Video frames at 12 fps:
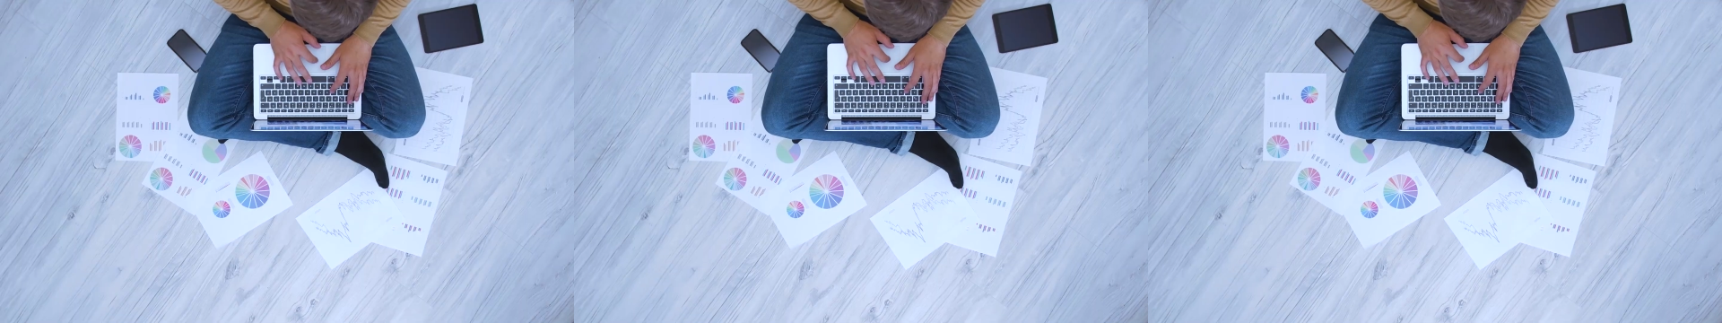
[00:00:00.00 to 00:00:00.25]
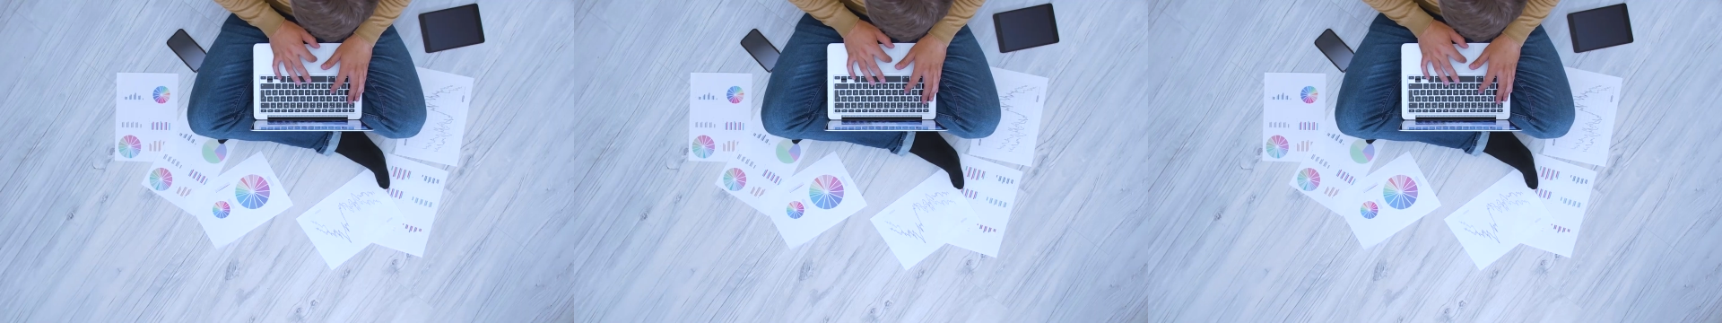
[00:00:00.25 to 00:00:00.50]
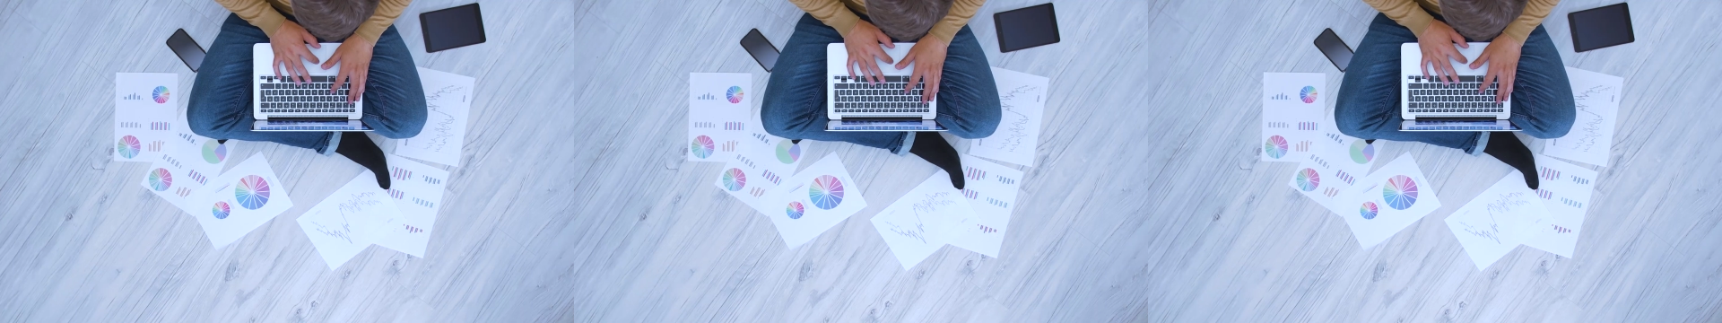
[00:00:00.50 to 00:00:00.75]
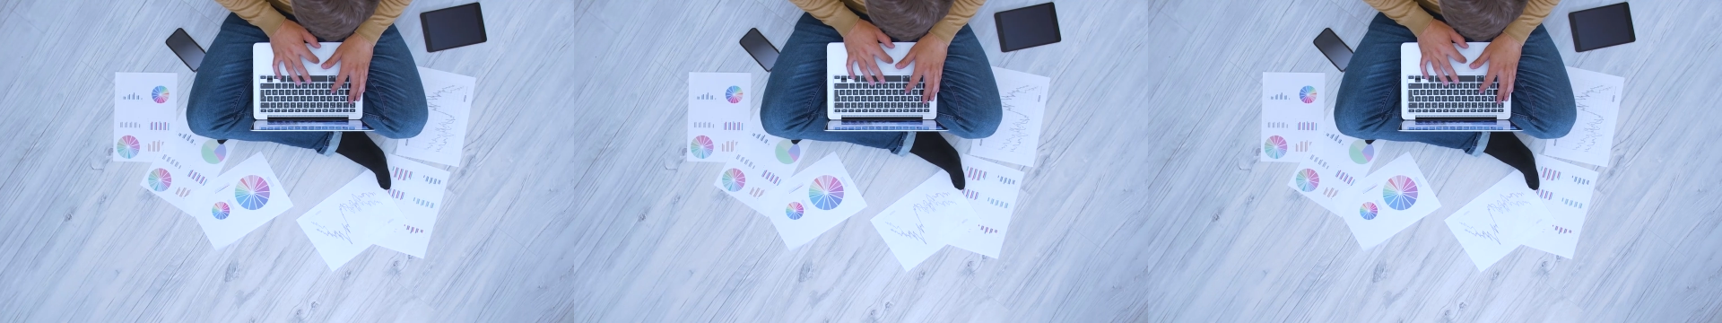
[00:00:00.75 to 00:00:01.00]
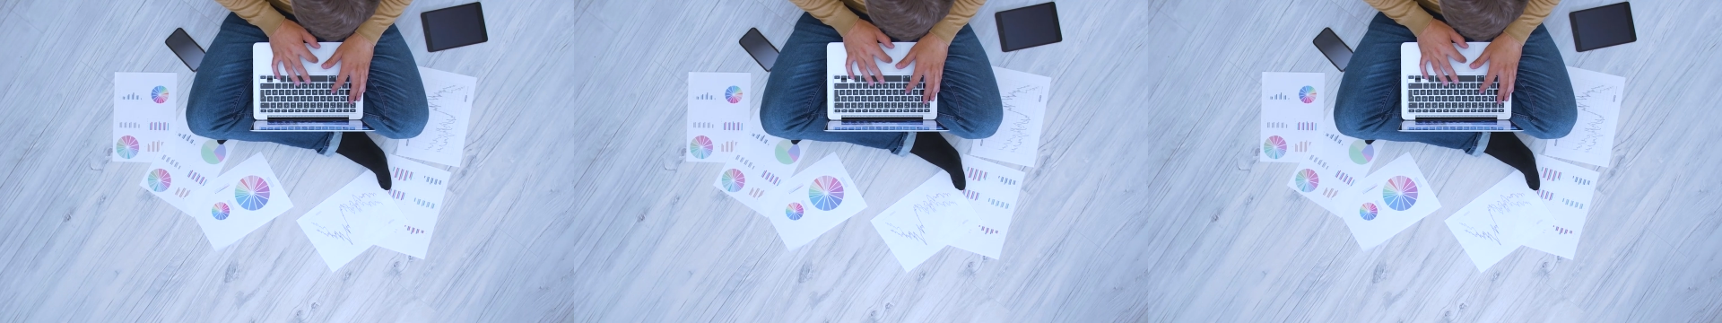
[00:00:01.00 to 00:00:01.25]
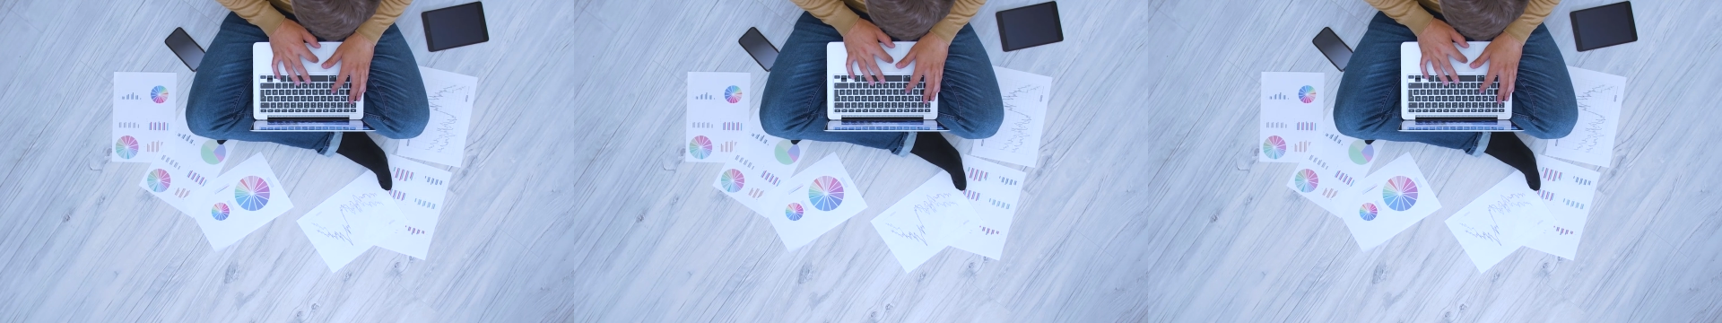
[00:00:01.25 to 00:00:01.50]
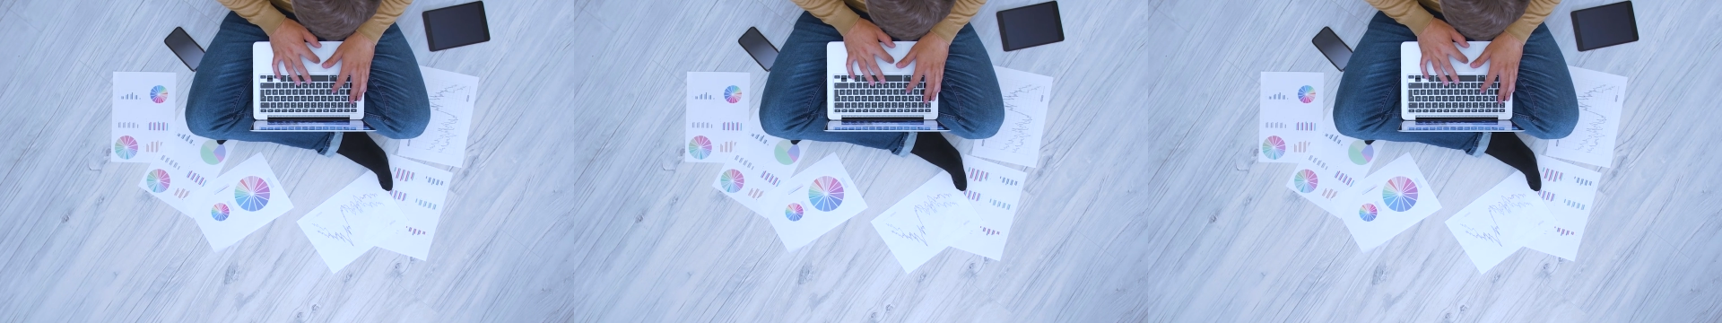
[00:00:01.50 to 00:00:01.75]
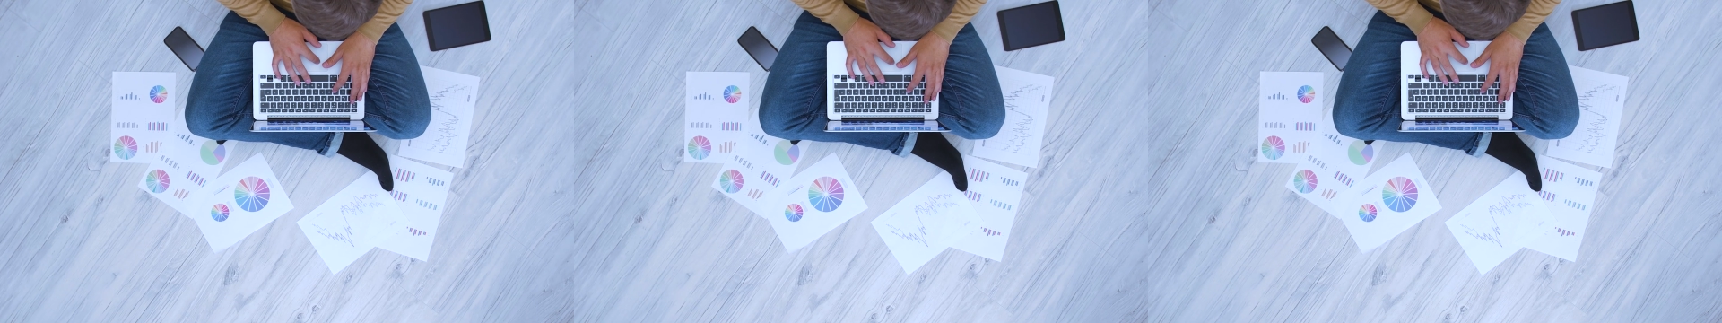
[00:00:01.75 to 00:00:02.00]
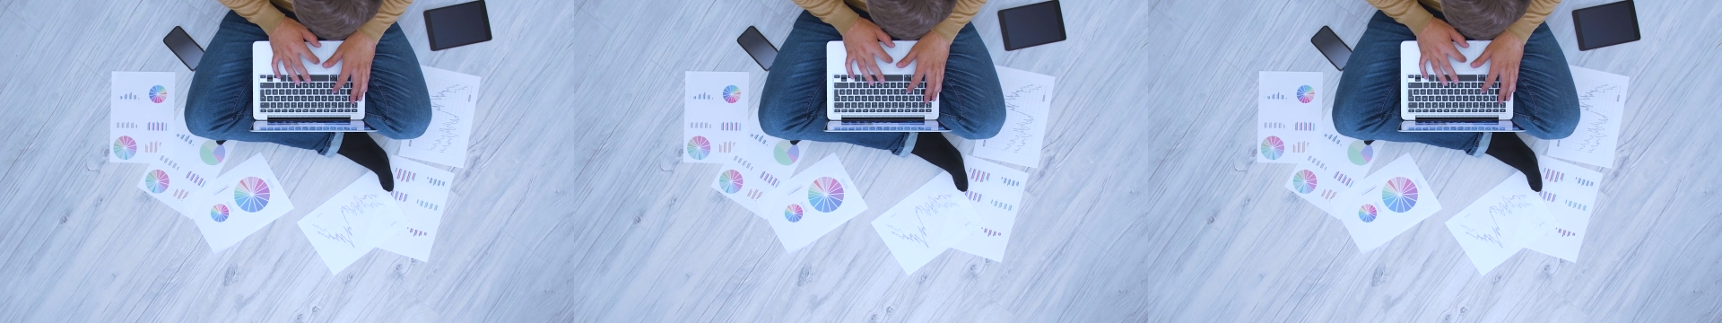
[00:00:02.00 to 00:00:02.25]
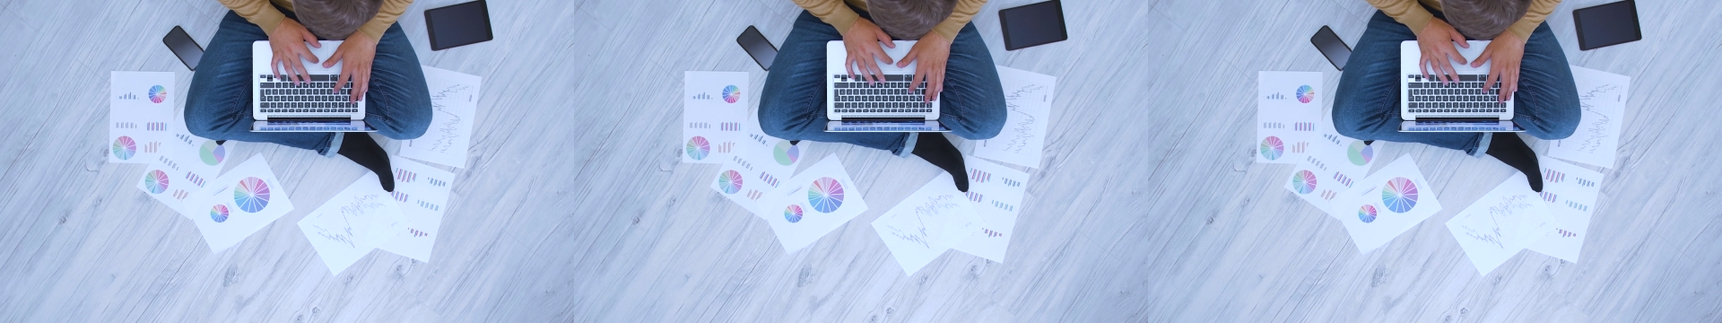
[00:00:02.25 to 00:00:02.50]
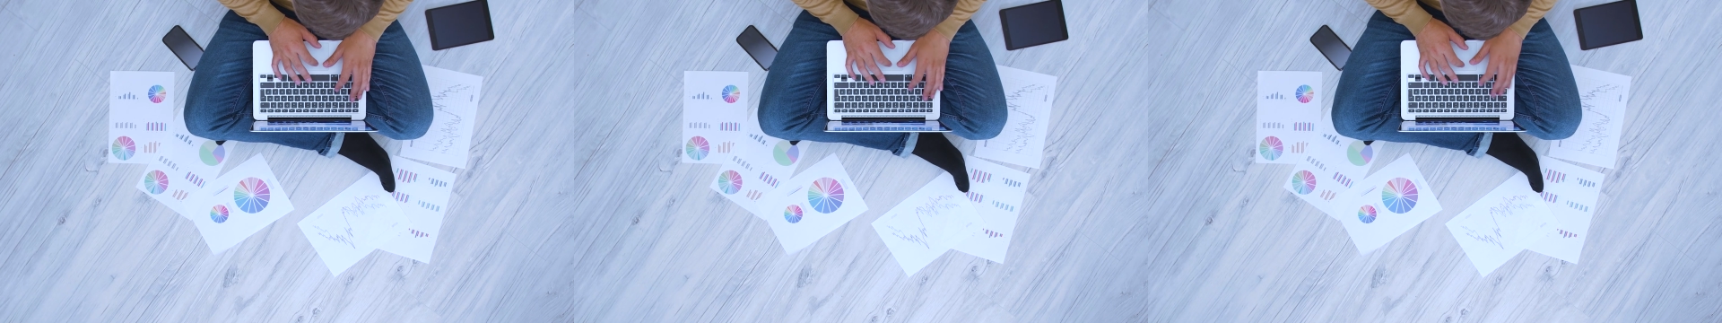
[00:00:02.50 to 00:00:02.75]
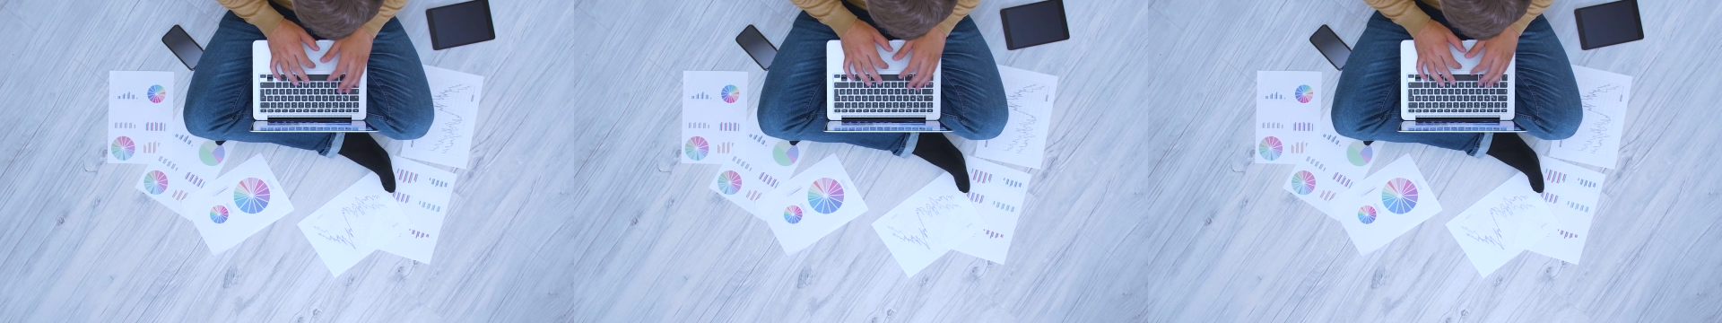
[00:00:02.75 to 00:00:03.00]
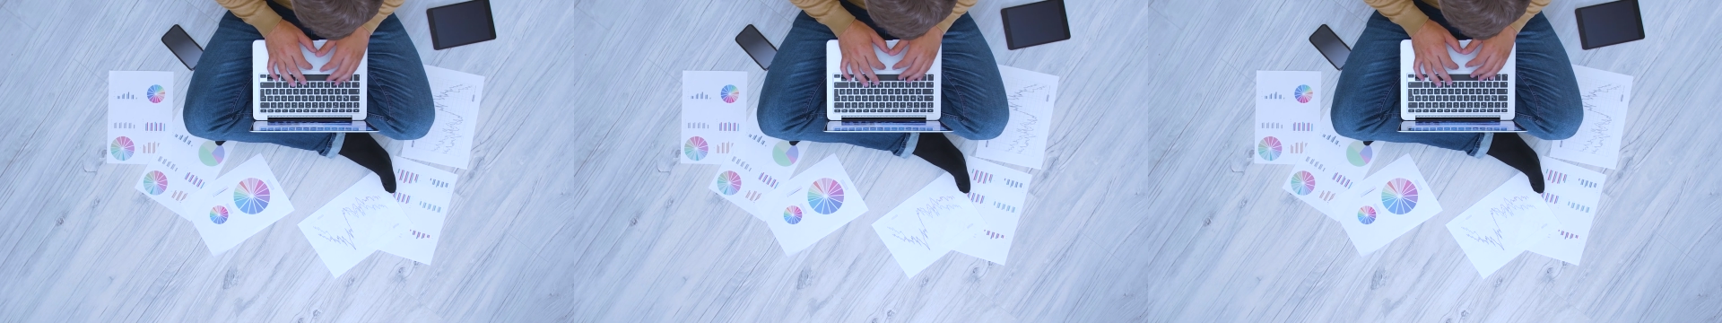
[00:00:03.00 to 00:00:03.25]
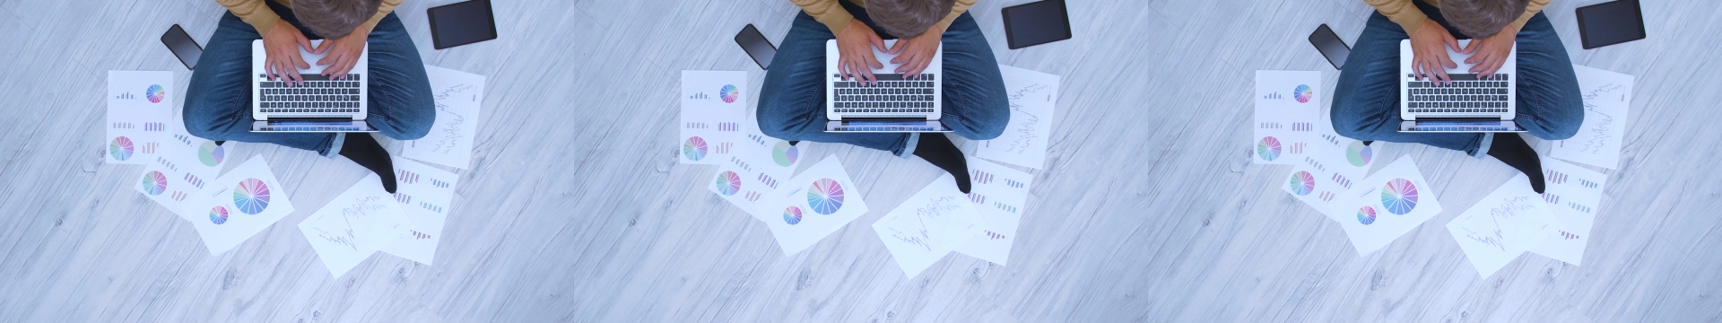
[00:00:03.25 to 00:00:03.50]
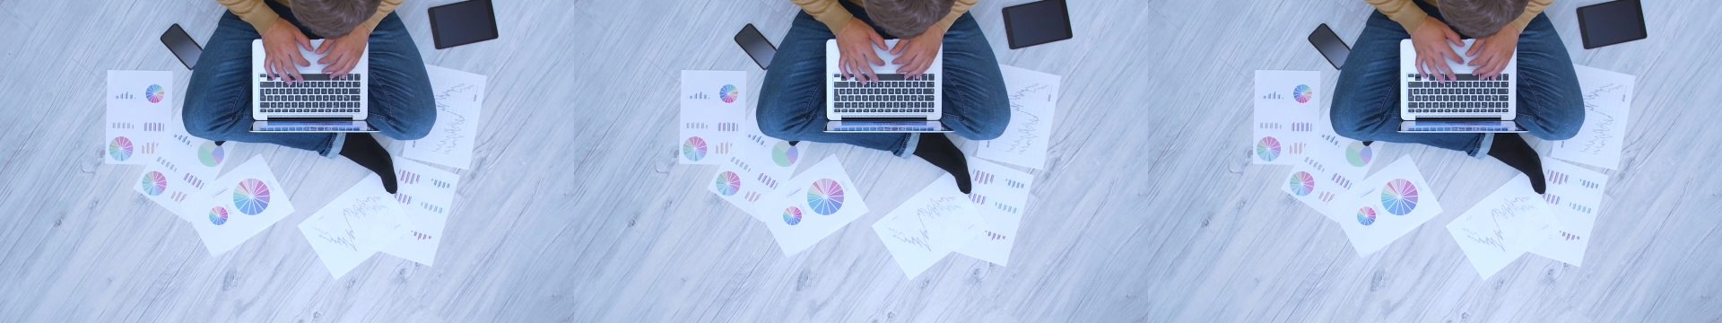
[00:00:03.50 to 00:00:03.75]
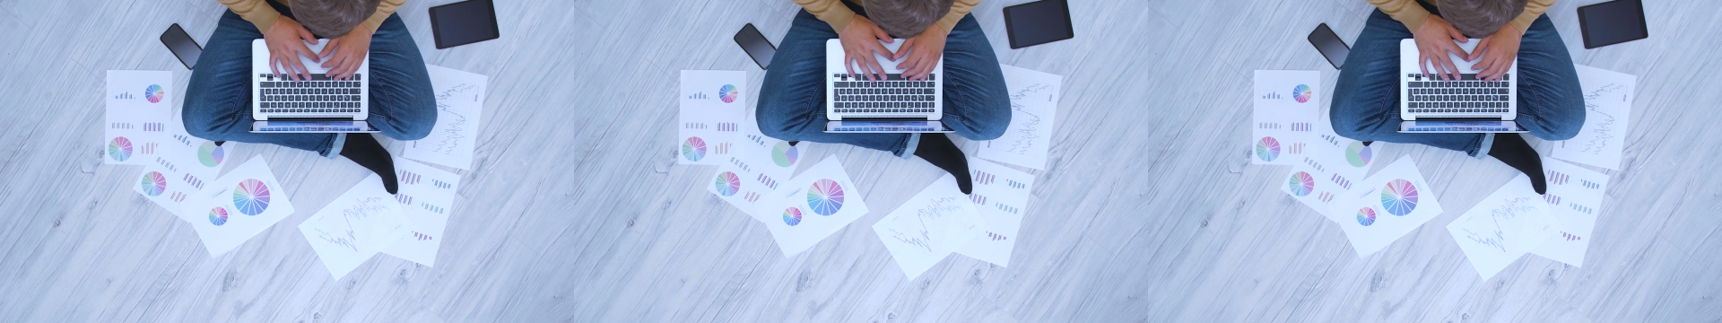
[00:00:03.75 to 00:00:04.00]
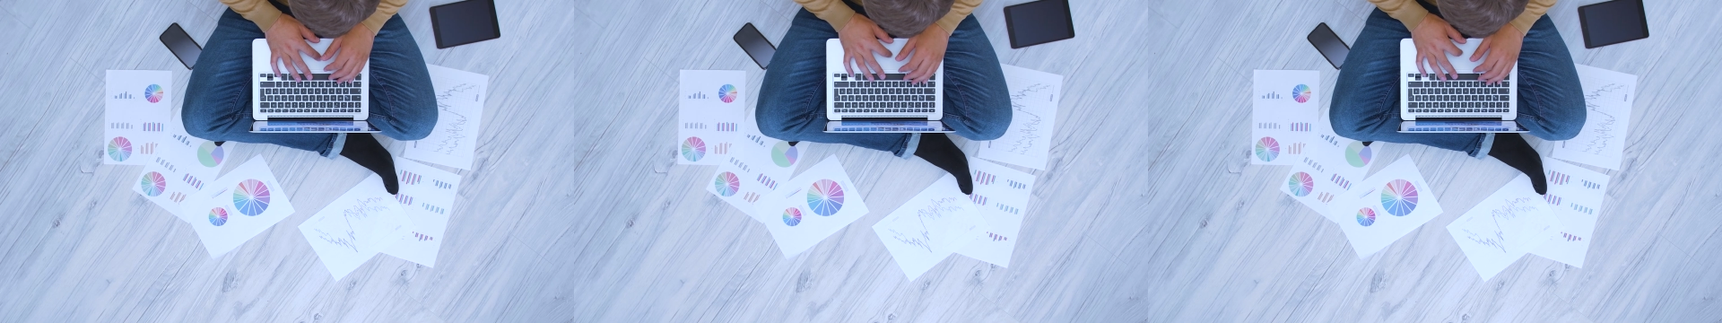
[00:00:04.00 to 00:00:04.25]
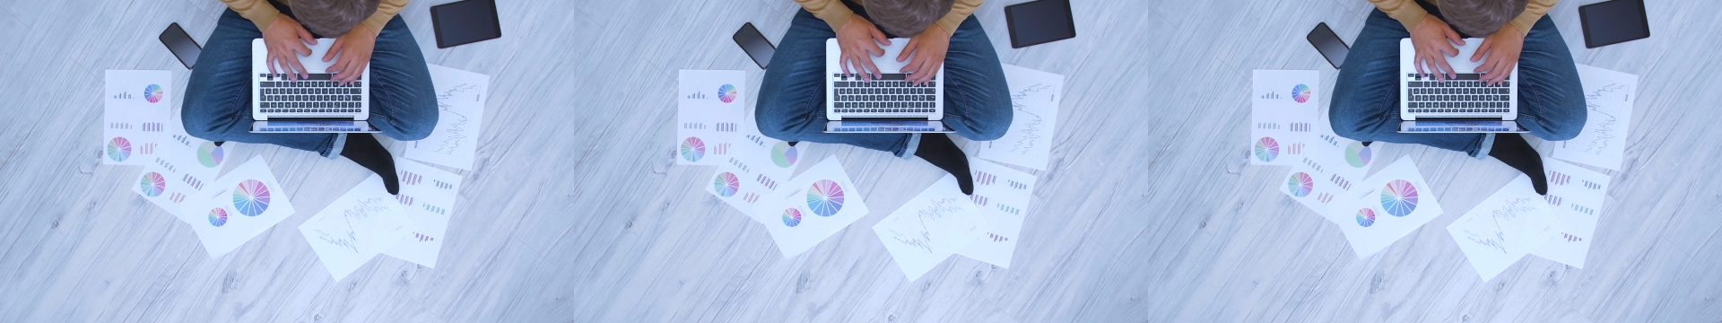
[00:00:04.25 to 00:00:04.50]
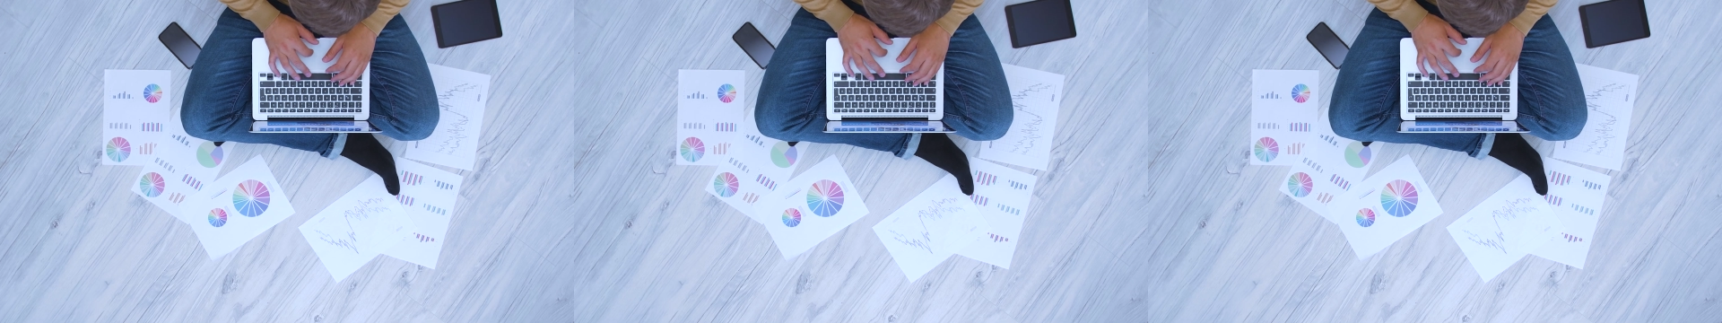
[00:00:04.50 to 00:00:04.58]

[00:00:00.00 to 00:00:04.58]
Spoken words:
(no speaker visible)